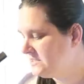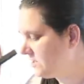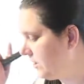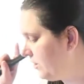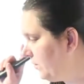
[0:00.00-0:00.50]

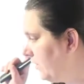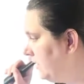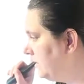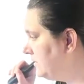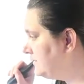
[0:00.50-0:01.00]
So
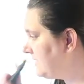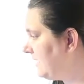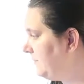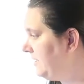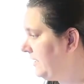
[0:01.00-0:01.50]

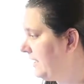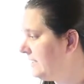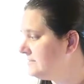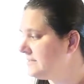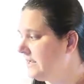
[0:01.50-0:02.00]
Sammy
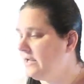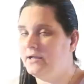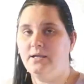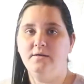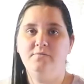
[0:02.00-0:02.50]
has
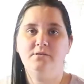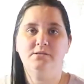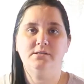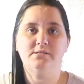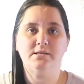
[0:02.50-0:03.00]
a
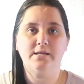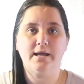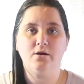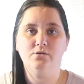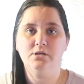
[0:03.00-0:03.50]
gift to send
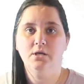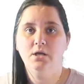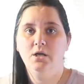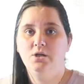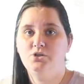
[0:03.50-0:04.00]
out
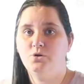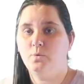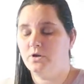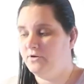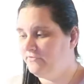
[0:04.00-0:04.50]
to
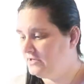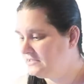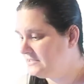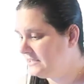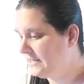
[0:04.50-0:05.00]
one of her
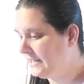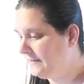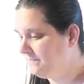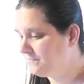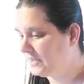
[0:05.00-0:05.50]
friends
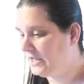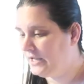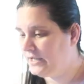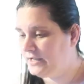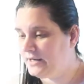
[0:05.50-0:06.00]
today,
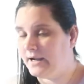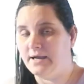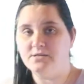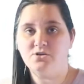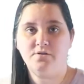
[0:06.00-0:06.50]
and I
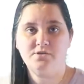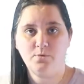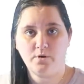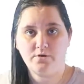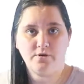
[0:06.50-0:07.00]
asked her if she
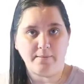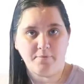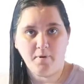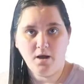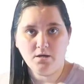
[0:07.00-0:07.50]
wanted to wrap
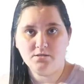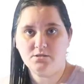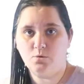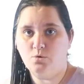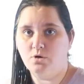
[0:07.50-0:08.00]
the
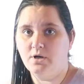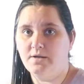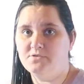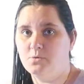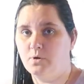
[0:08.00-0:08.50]
box or
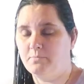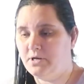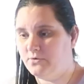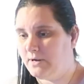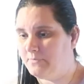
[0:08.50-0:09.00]
if she wanted
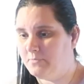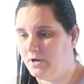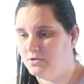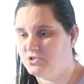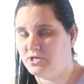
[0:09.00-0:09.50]
me to wrap the
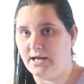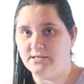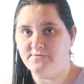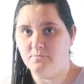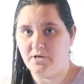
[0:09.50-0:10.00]
box. She
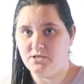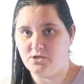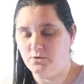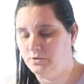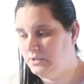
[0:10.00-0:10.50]
asked for me
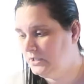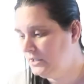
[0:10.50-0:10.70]
to,